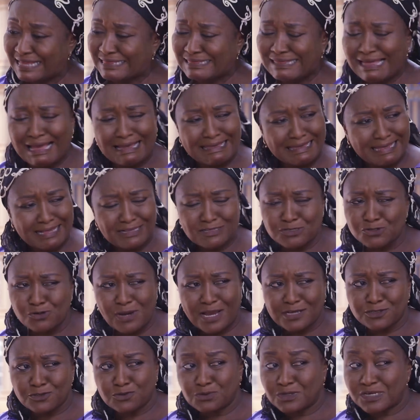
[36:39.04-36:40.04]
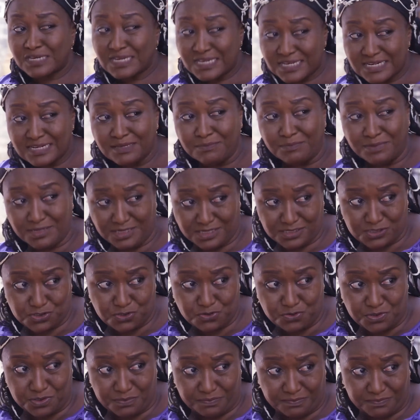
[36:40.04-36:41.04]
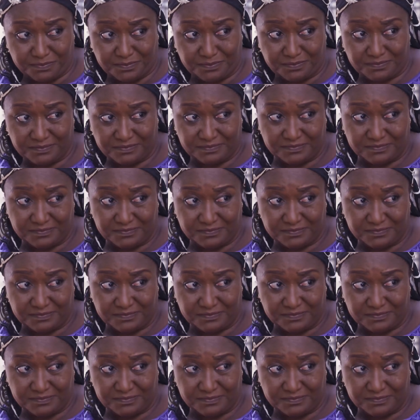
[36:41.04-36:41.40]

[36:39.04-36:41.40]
That girl tried to kill him in his dream.